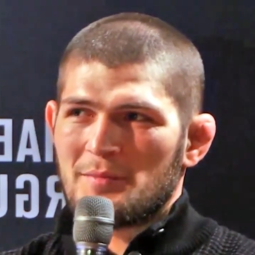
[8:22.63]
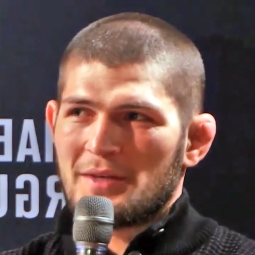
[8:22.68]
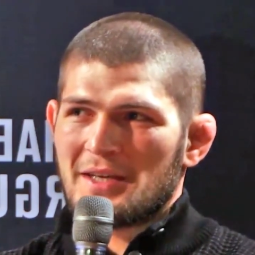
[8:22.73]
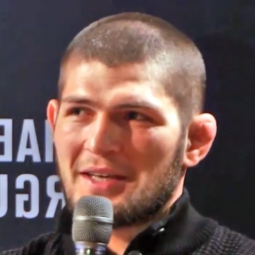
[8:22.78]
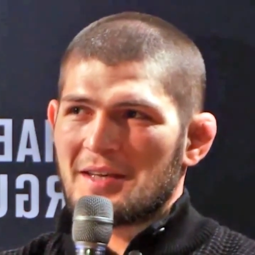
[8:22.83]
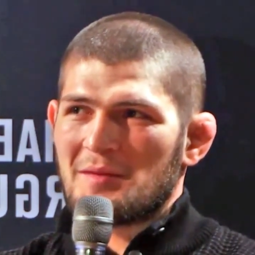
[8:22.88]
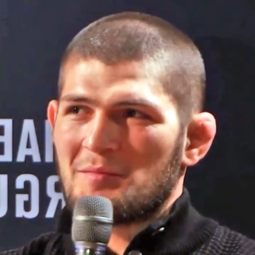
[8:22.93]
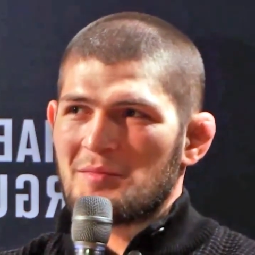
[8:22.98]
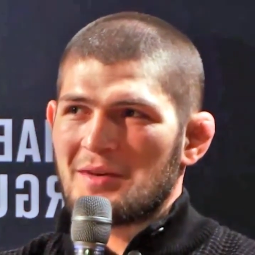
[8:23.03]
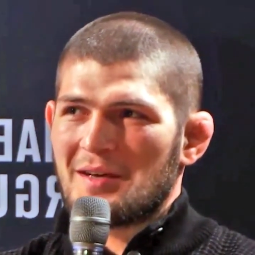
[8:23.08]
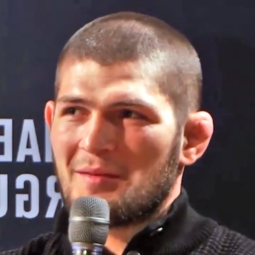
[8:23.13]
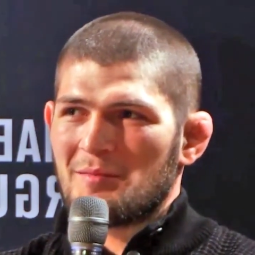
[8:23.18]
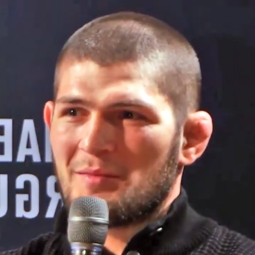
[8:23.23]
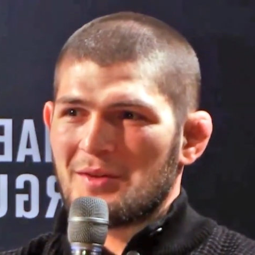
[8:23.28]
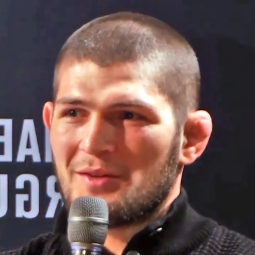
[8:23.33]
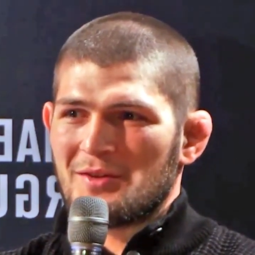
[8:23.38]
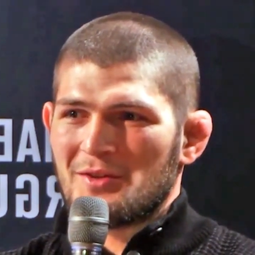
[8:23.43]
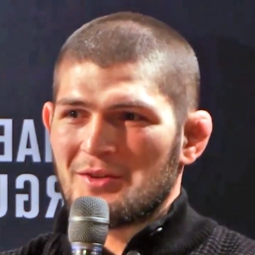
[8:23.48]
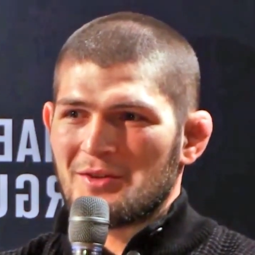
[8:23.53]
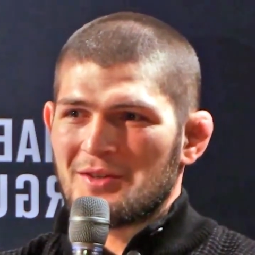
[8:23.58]
Make him
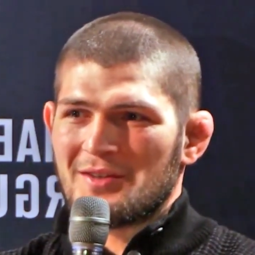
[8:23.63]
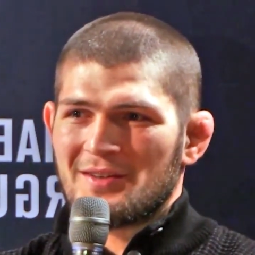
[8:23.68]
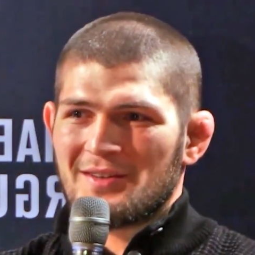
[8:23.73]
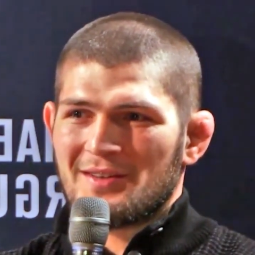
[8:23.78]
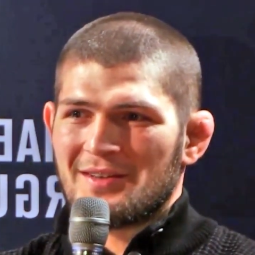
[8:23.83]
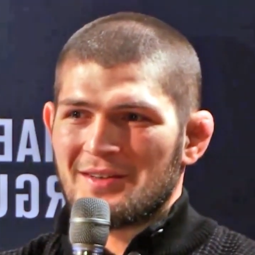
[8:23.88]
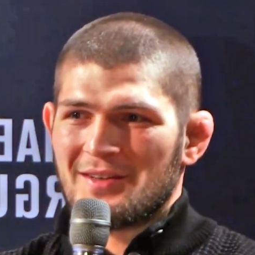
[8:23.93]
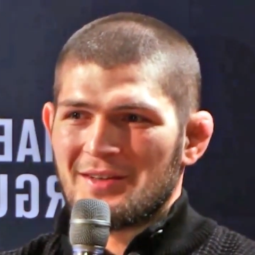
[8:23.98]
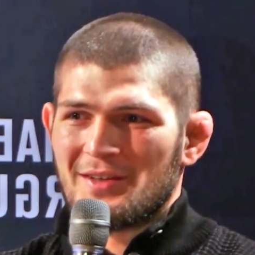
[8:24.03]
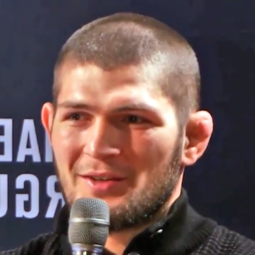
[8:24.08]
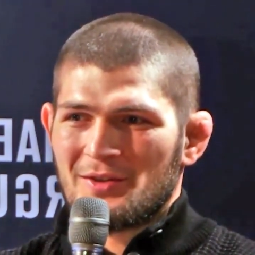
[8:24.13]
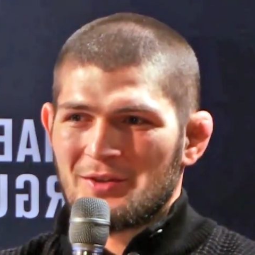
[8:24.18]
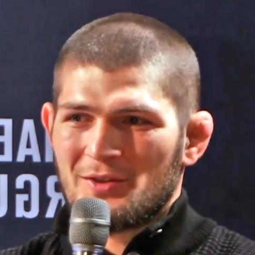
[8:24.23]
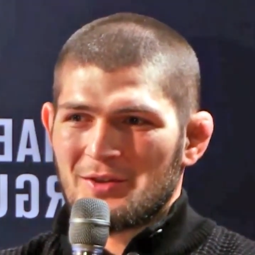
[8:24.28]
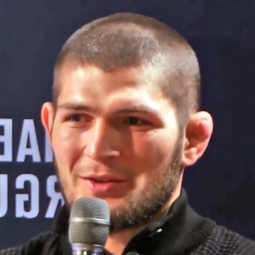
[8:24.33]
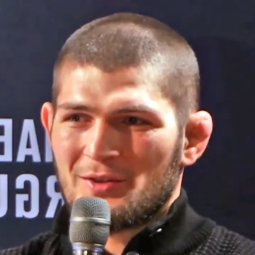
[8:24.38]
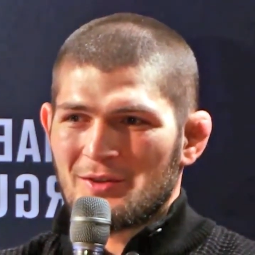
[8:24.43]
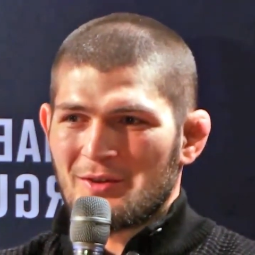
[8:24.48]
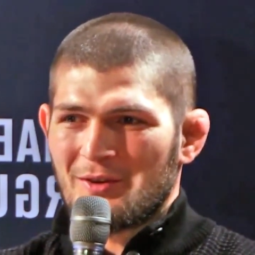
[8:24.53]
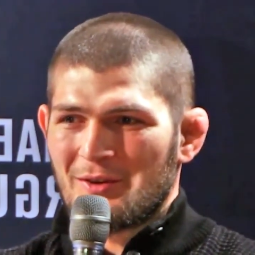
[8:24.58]
humble,
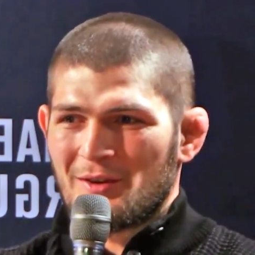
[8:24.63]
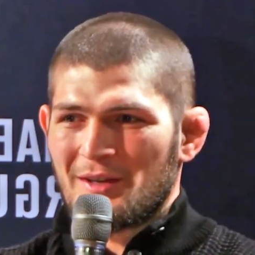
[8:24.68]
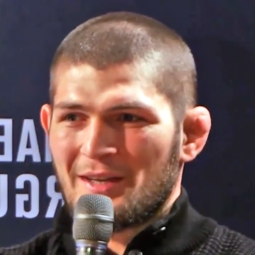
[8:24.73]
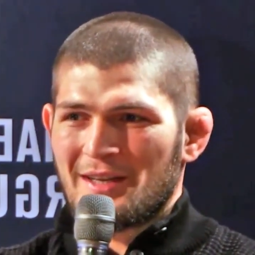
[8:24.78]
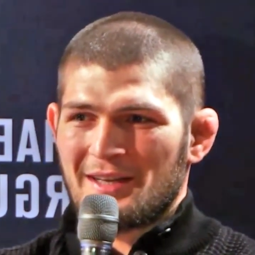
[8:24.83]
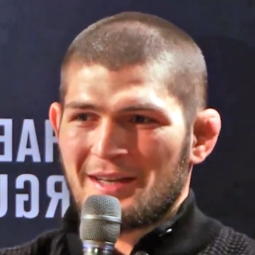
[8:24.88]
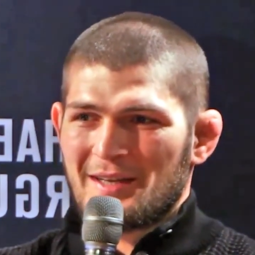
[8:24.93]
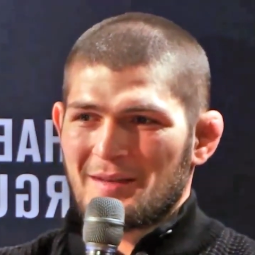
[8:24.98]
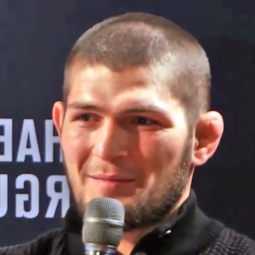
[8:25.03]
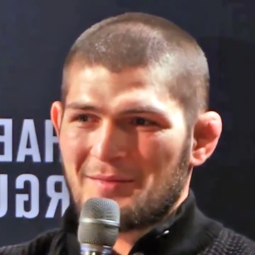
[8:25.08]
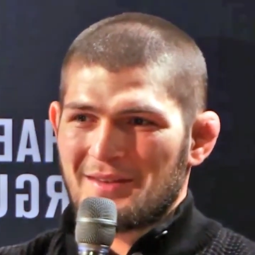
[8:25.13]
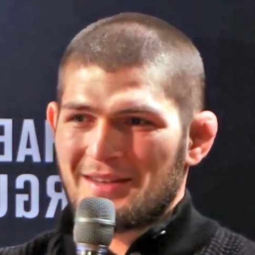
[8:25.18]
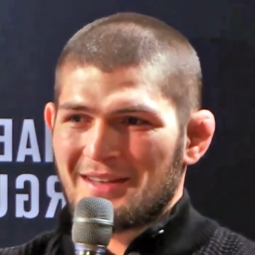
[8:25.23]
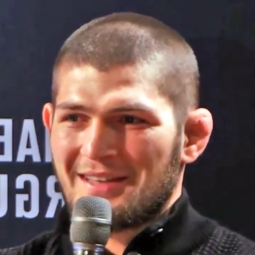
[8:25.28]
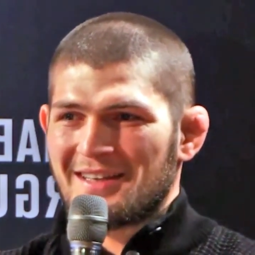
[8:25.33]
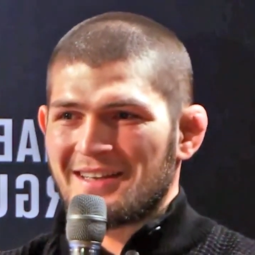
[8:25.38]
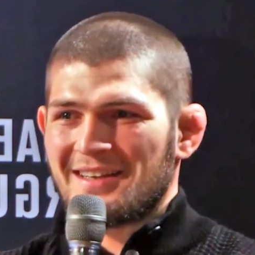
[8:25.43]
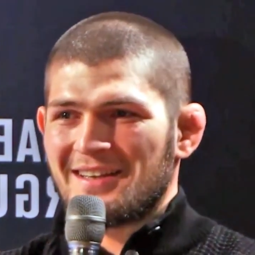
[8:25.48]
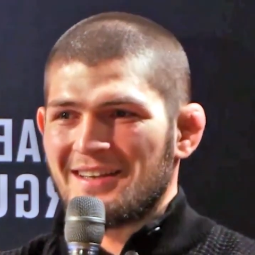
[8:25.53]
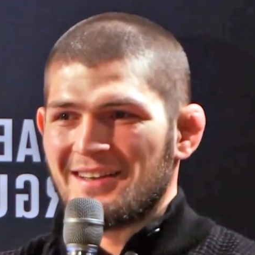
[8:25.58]
not only him,
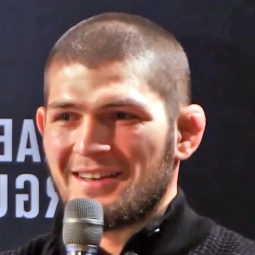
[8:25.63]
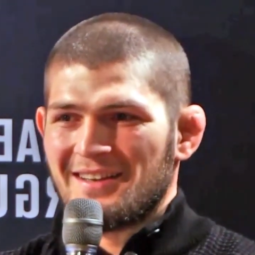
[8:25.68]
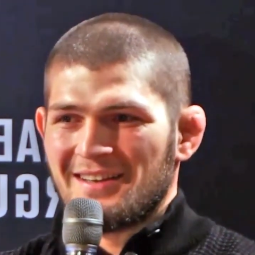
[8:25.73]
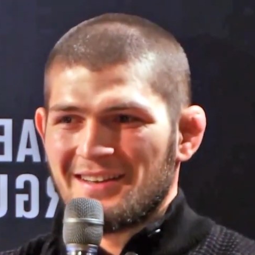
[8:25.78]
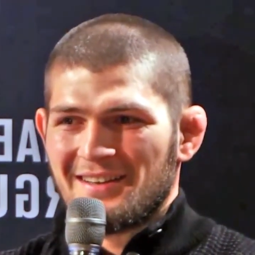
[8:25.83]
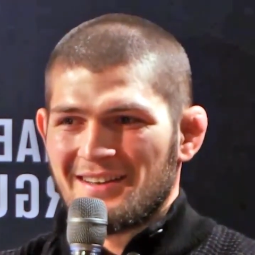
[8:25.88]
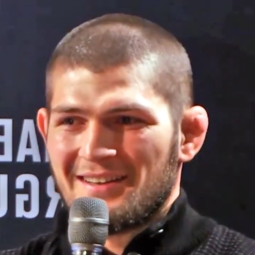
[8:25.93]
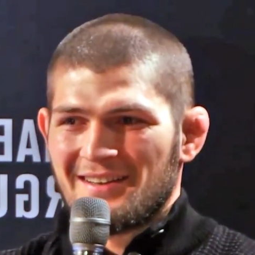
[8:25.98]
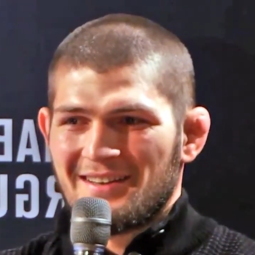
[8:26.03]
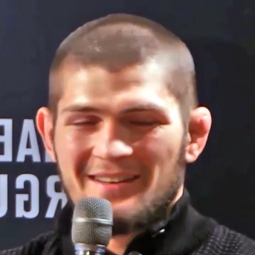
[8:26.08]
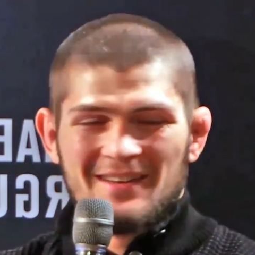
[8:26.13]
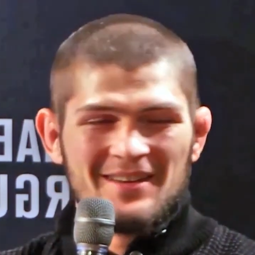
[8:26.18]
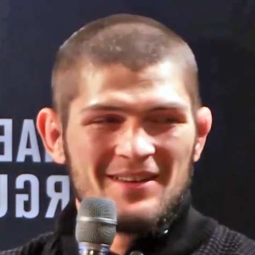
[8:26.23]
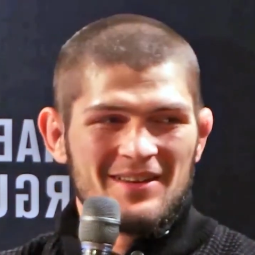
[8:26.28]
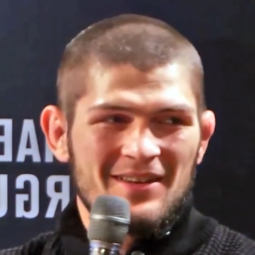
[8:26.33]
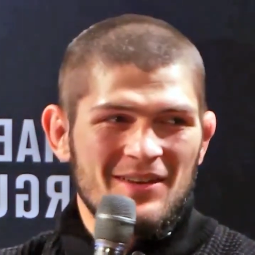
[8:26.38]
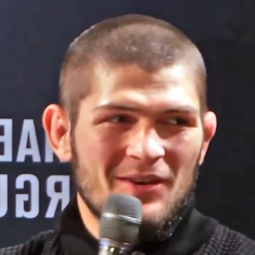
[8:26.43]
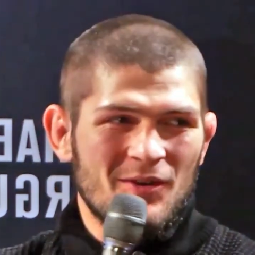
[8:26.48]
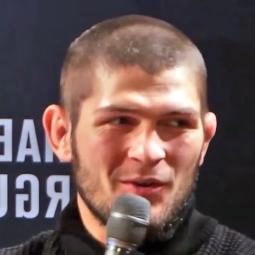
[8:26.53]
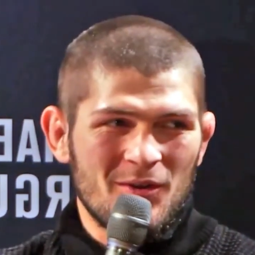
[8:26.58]
like
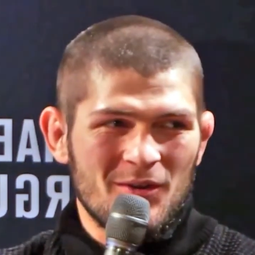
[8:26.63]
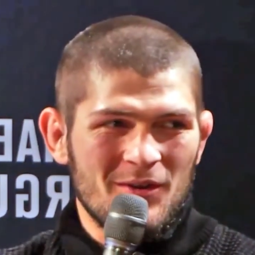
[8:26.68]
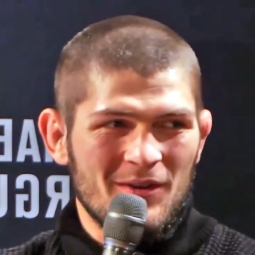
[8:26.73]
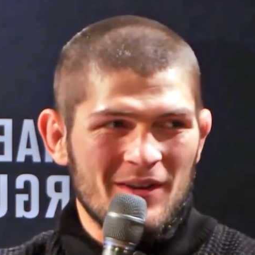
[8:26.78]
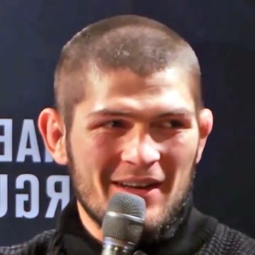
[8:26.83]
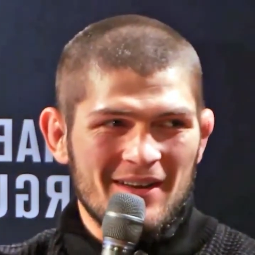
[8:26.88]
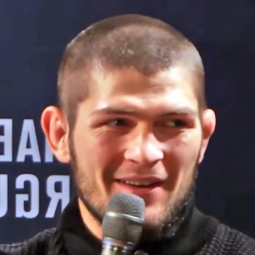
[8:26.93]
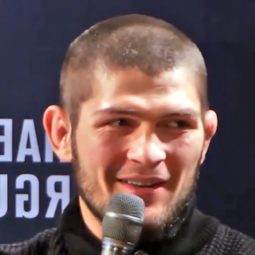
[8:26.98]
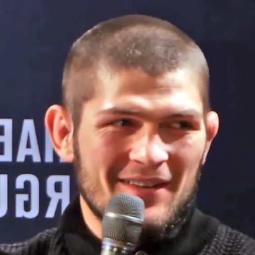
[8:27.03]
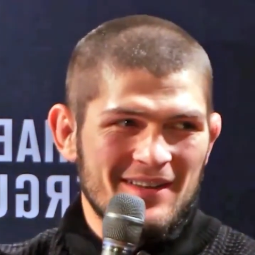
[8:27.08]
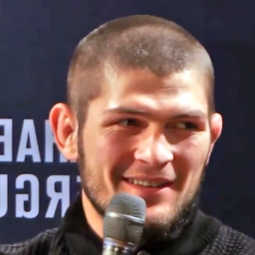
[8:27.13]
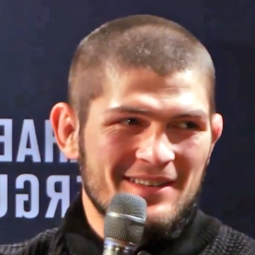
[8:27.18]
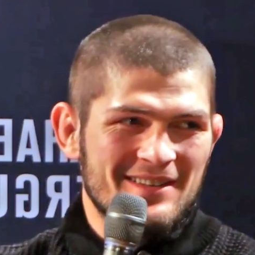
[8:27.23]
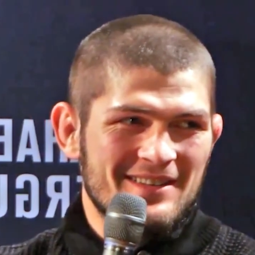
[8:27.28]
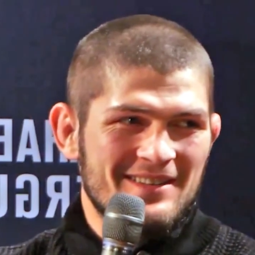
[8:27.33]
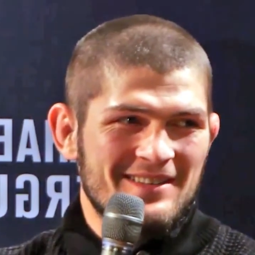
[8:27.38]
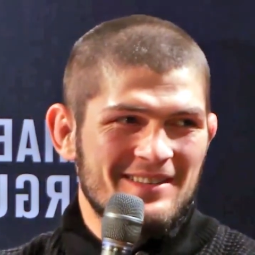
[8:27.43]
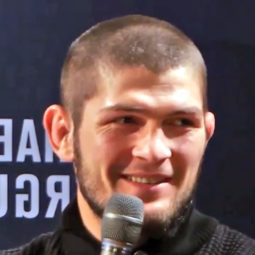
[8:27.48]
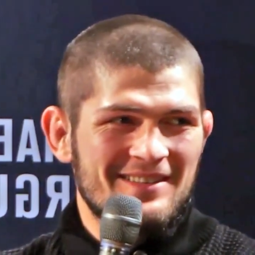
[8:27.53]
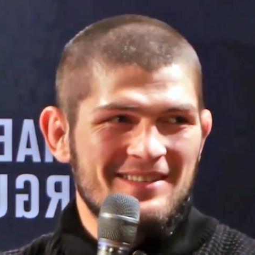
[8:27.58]
all Ireland.